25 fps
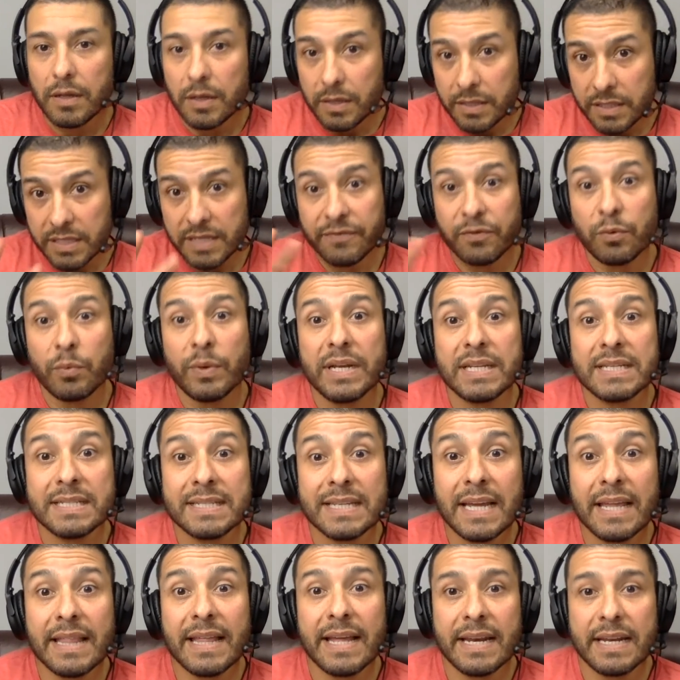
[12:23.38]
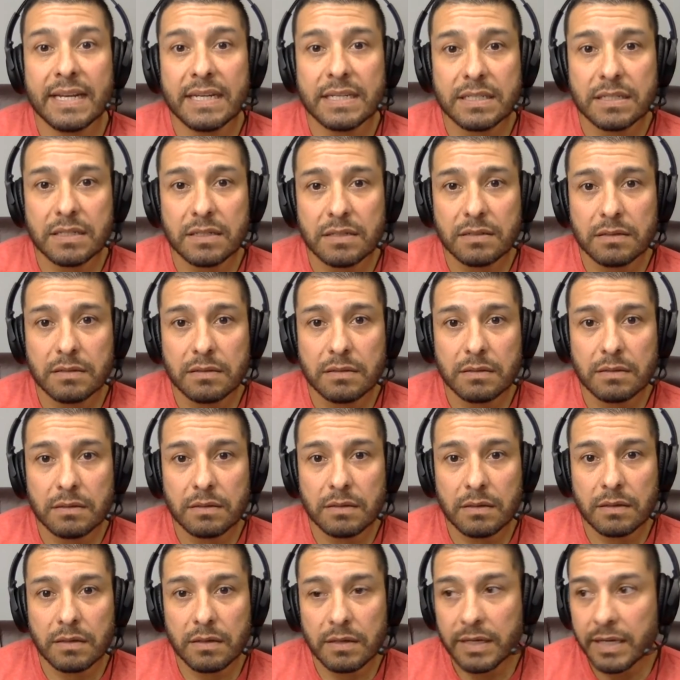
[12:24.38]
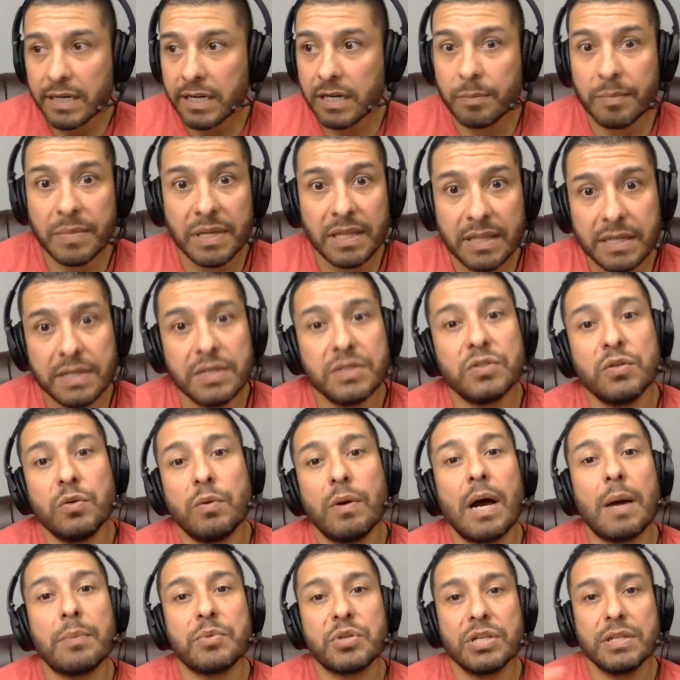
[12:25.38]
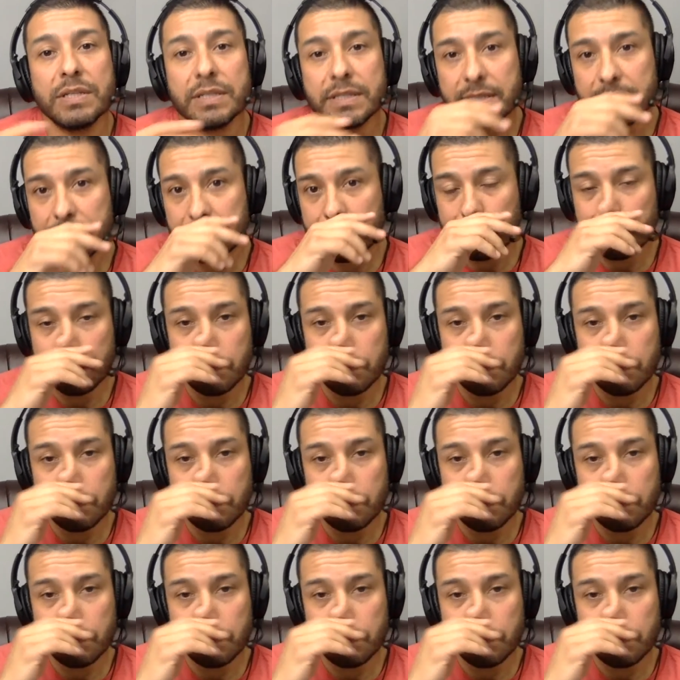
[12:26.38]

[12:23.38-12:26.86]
Different way to say that is, it can be these two options.